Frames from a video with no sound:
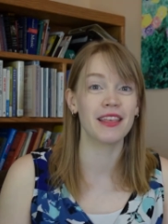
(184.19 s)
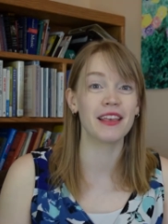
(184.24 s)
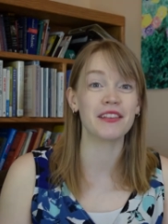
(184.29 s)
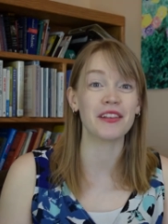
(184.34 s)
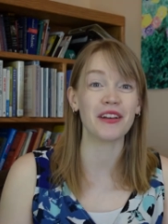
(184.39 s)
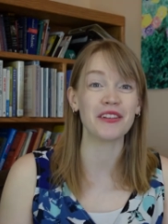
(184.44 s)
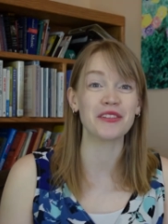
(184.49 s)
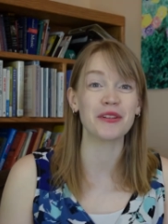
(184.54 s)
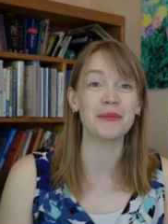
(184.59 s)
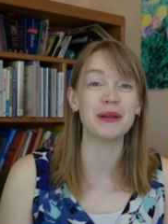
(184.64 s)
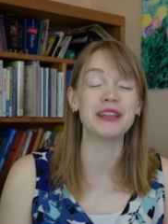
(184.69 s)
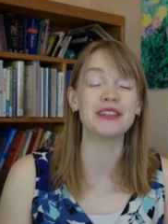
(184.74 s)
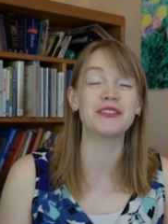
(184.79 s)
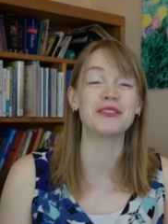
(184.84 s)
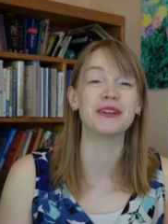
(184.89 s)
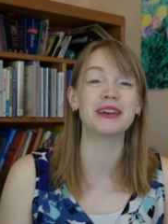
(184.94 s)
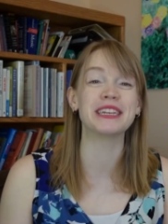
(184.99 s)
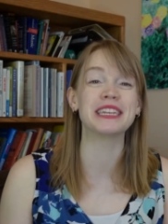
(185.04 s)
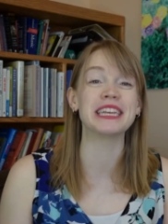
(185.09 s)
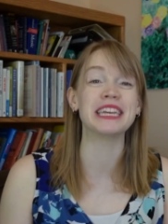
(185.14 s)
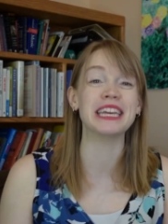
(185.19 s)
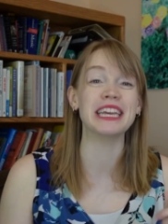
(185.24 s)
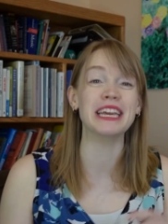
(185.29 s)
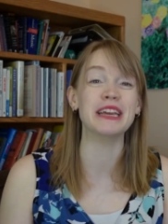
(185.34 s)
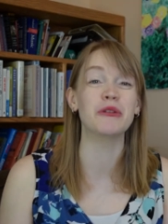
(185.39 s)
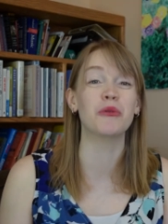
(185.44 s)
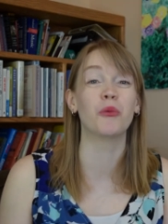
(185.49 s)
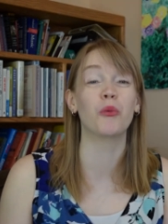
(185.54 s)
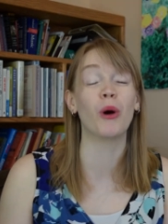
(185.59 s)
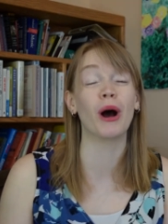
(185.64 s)
This also means you get to
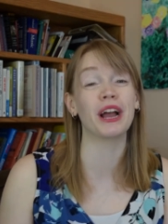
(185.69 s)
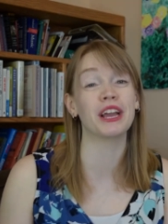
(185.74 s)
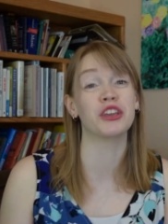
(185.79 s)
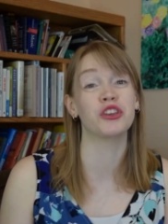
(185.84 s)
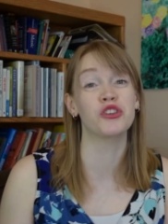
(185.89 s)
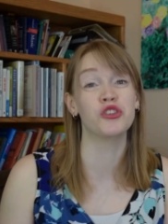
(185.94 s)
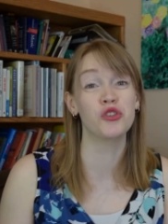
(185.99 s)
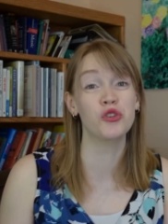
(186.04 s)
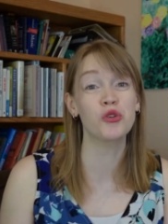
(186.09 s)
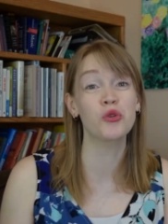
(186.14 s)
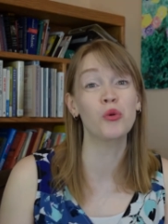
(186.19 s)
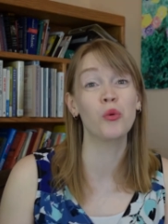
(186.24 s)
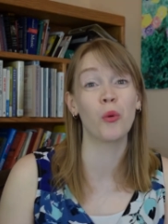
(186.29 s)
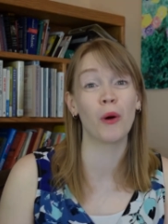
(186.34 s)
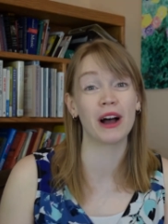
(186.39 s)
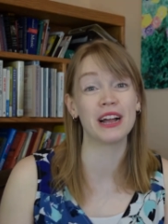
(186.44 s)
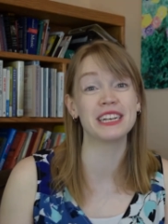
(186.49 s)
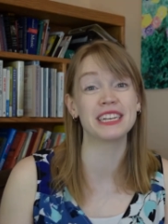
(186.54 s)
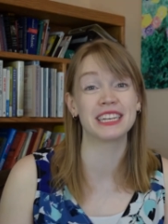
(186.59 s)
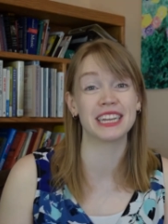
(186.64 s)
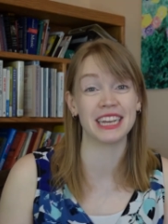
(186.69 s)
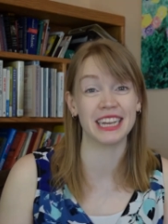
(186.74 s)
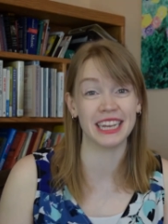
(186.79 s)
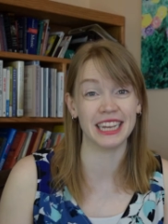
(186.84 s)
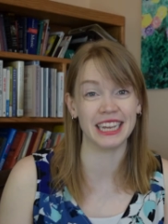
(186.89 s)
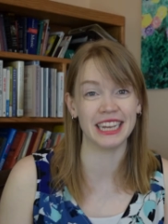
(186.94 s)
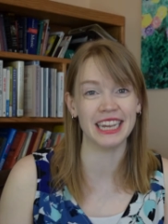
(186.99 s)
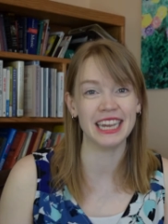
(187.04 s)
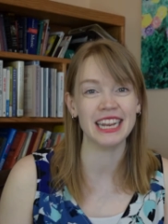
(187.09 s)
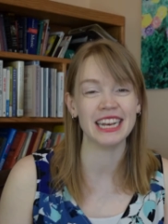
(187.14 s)
eat what you want to
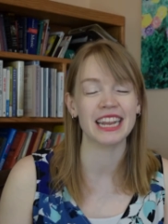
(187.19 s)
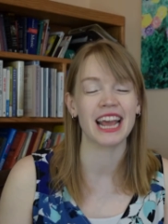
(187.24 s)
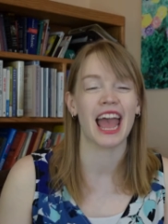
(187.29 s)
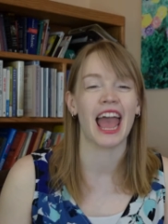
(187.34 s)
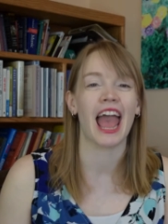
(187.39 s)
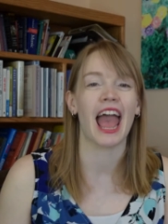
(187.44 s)
eat